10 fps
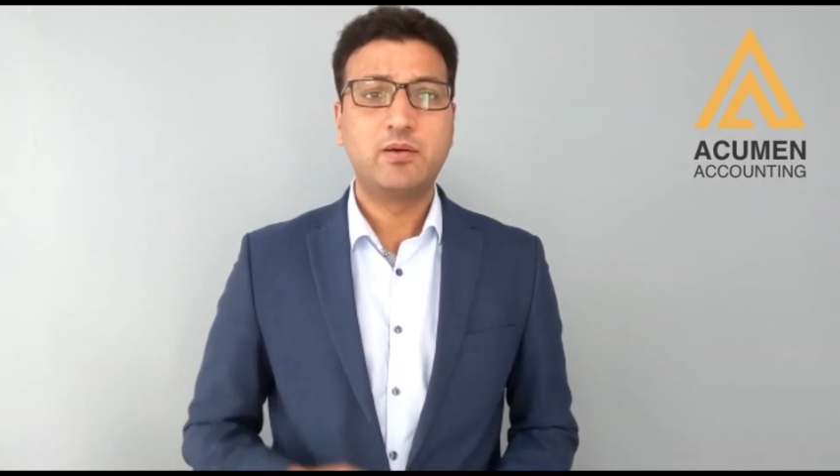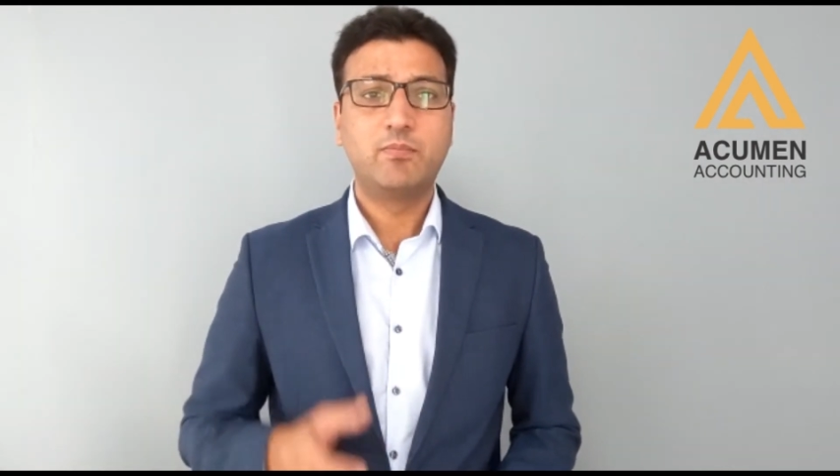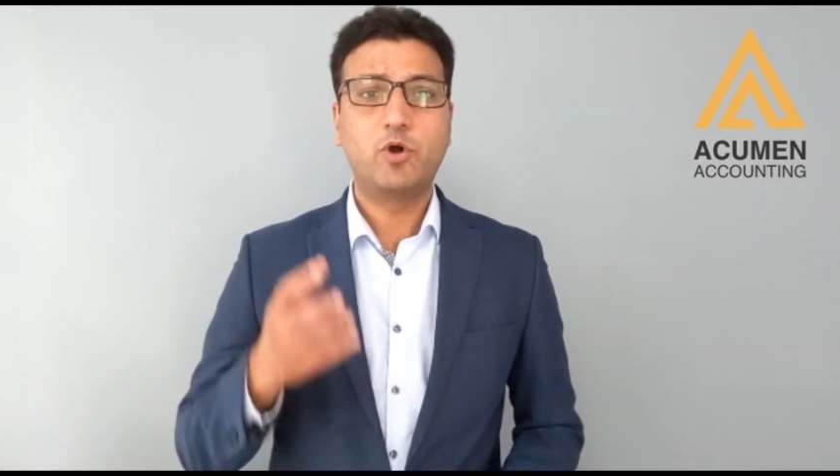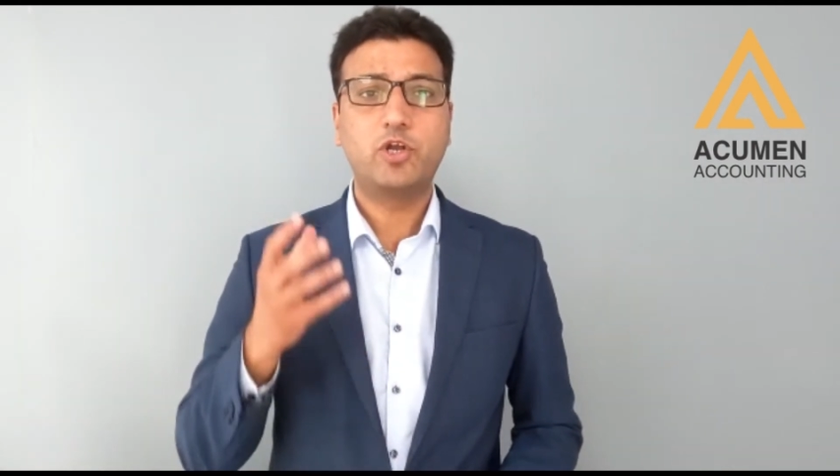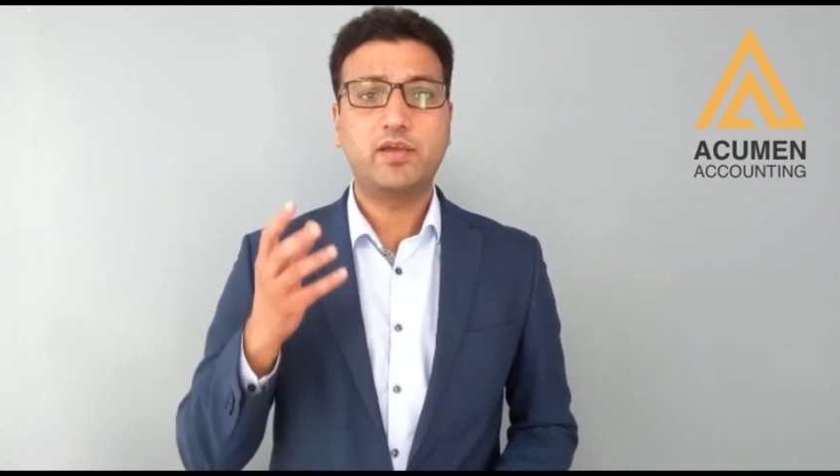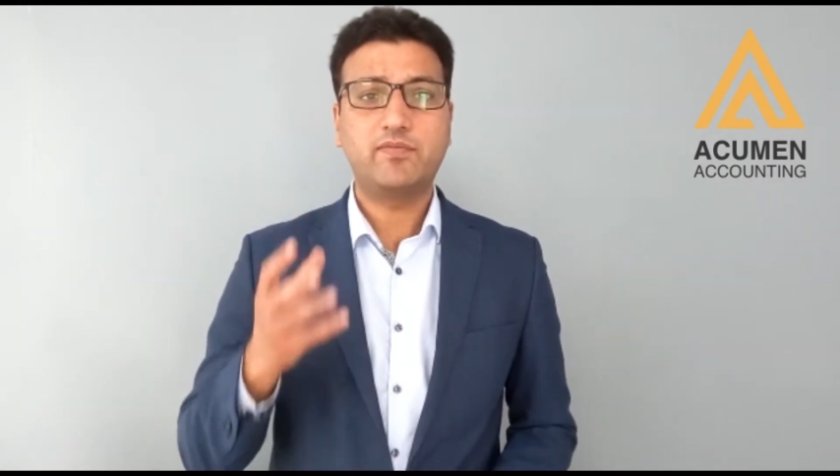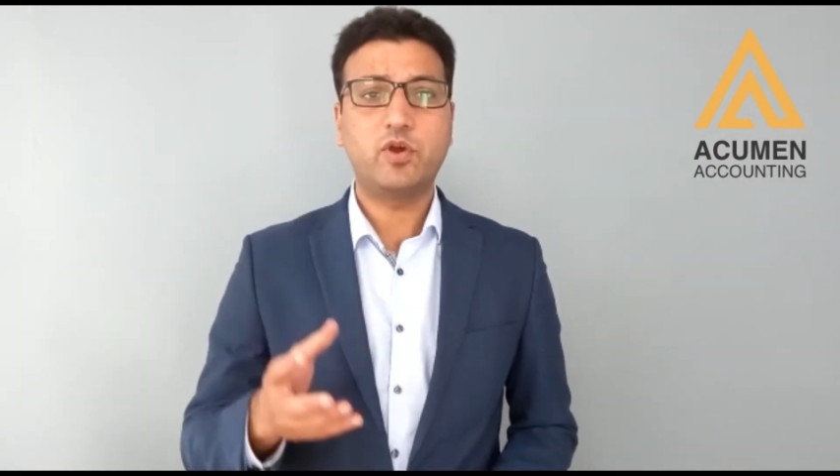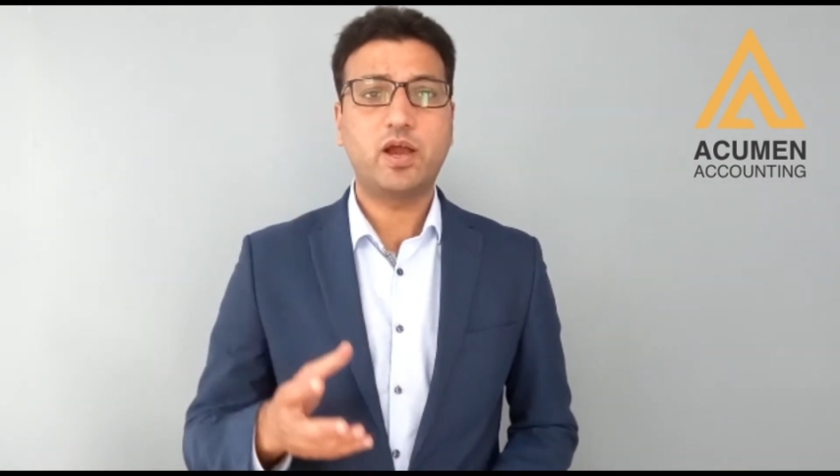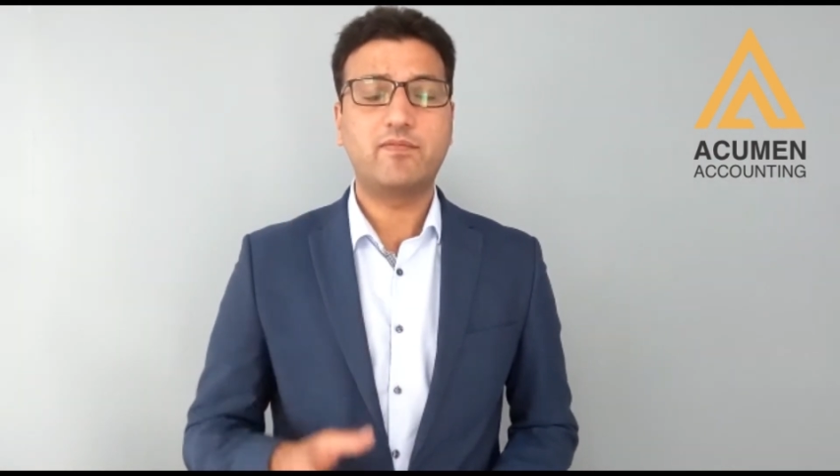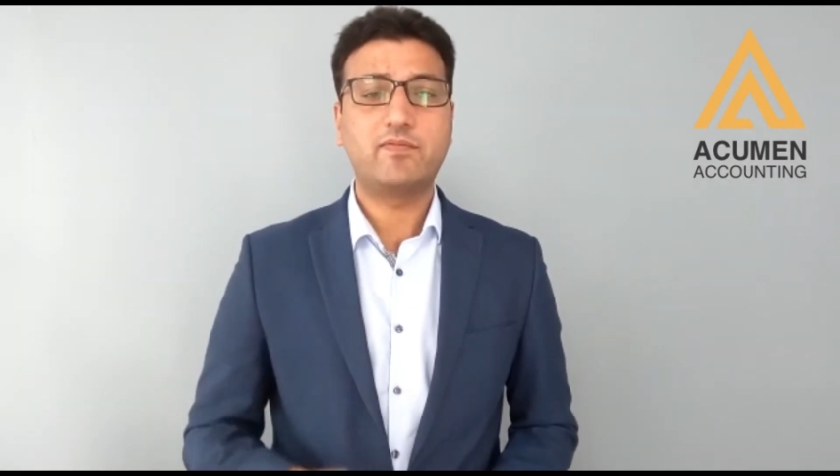But if
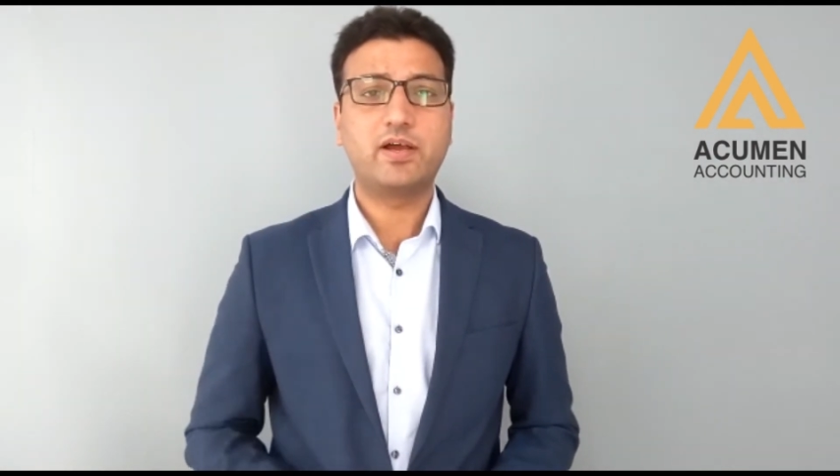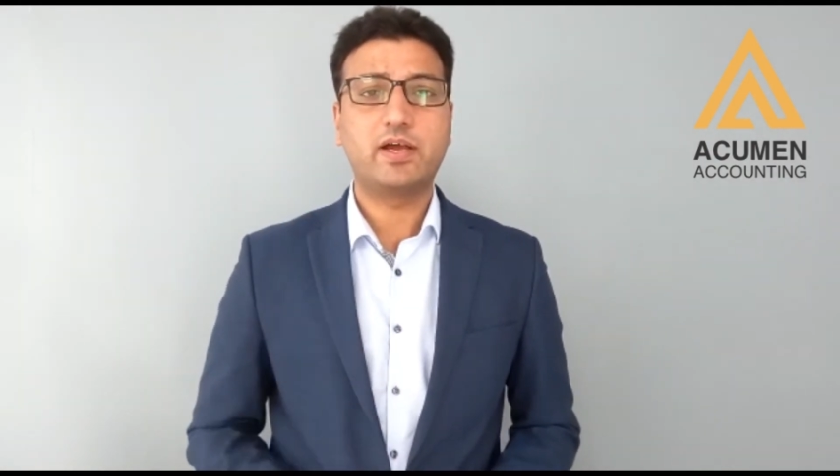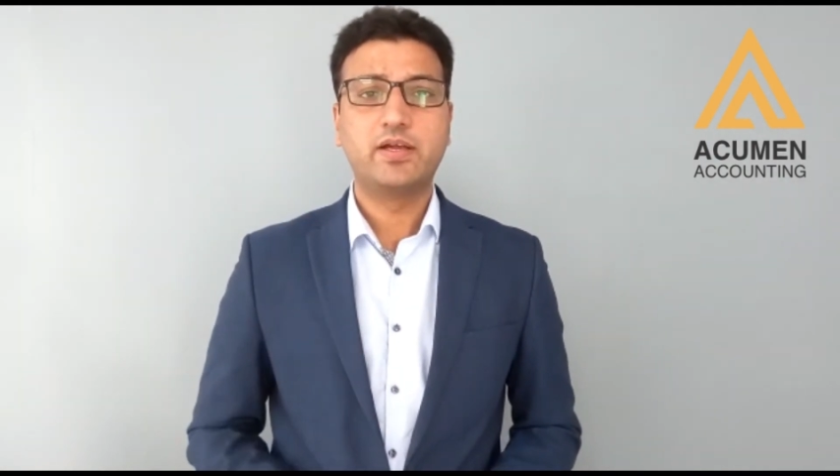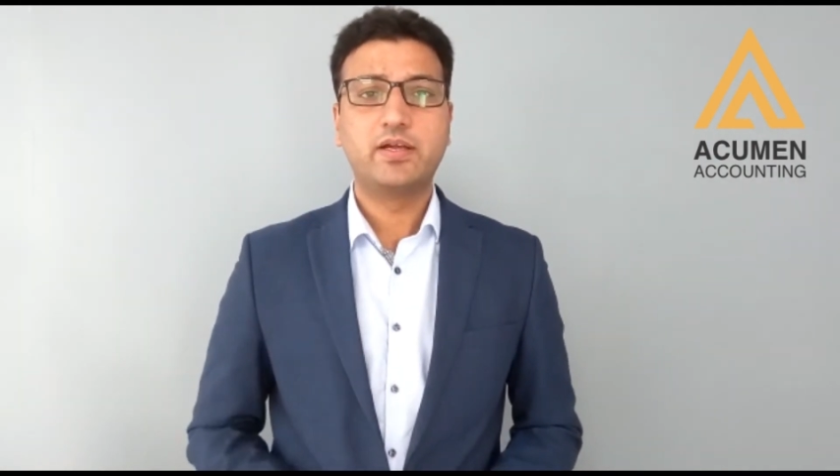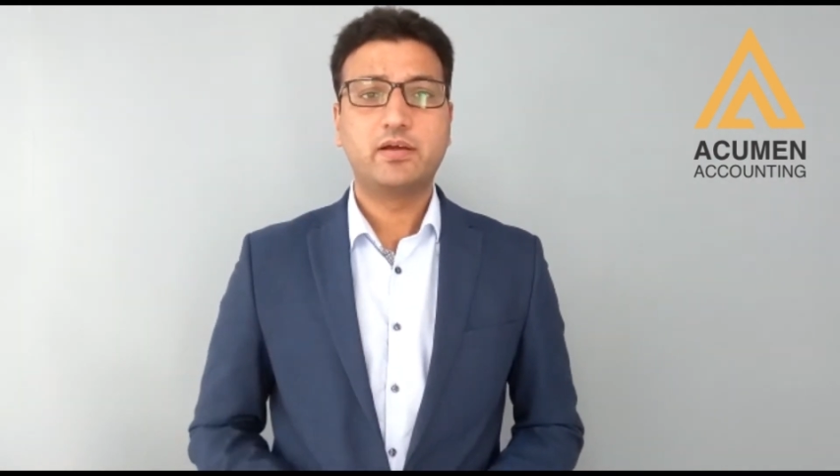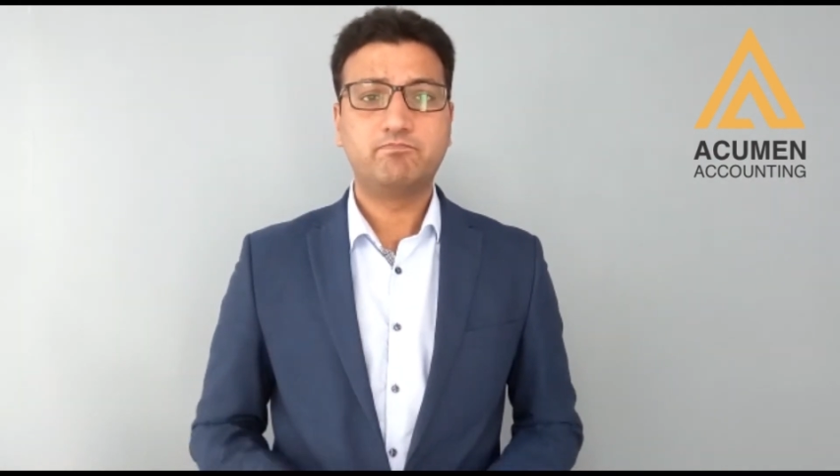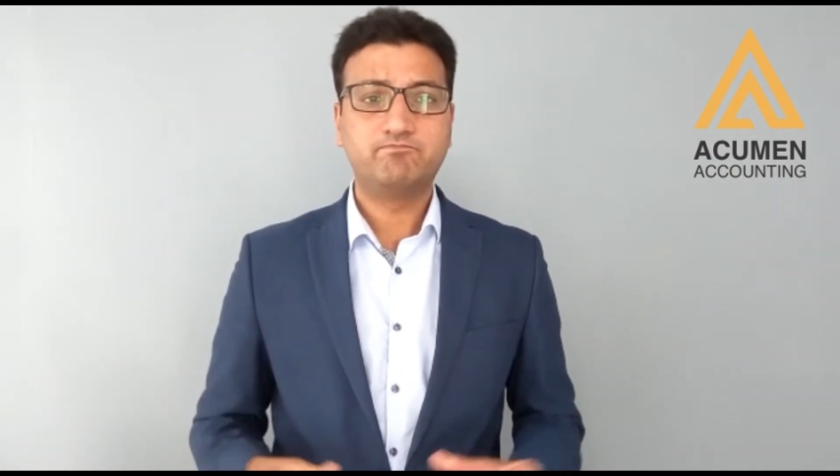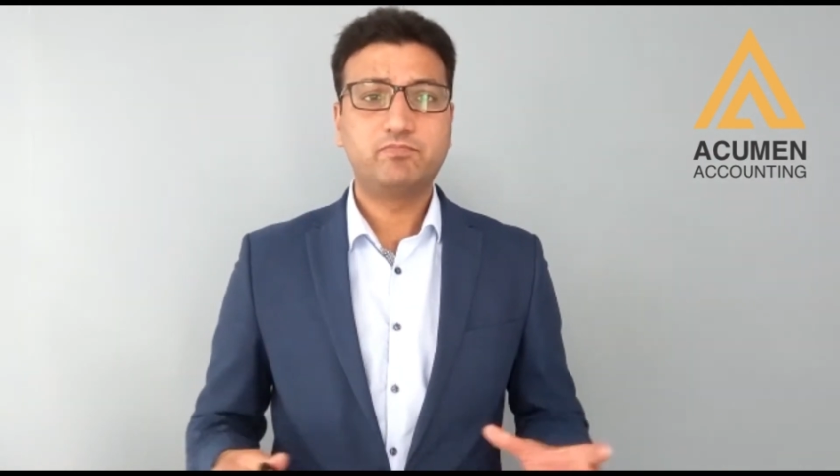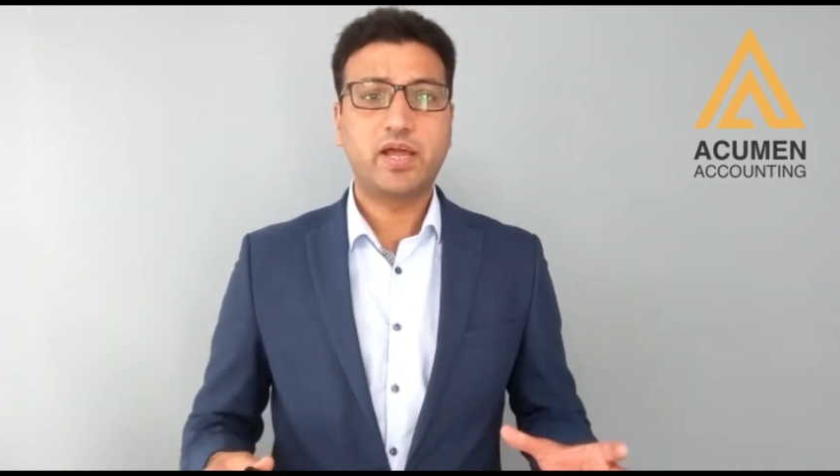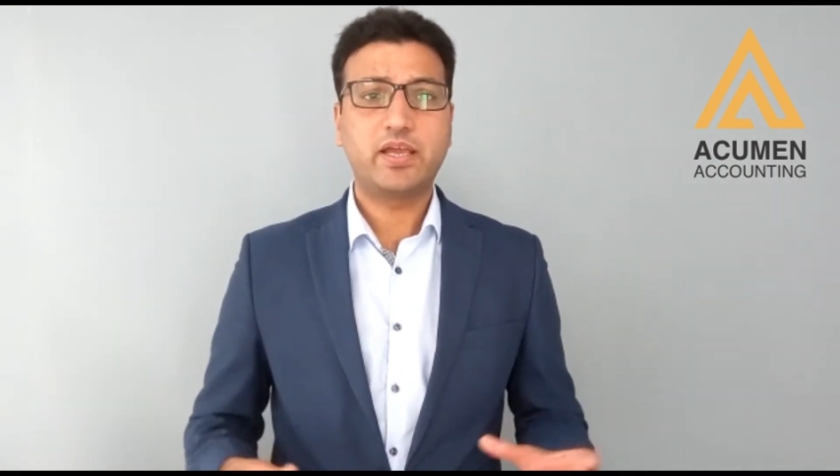you have
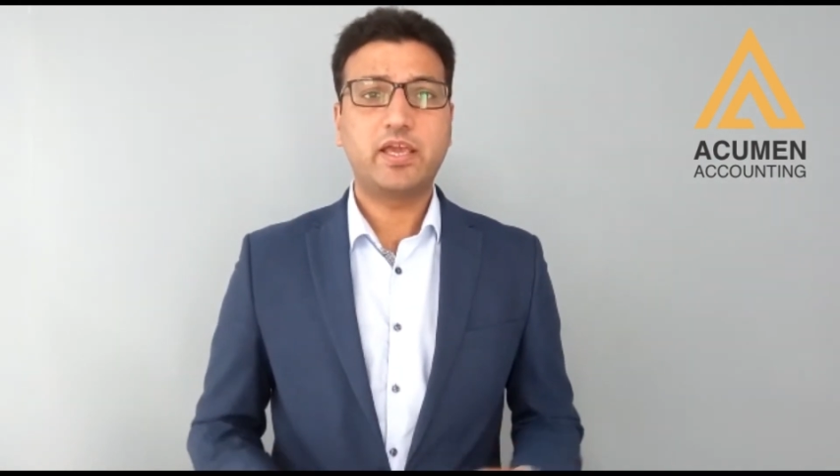like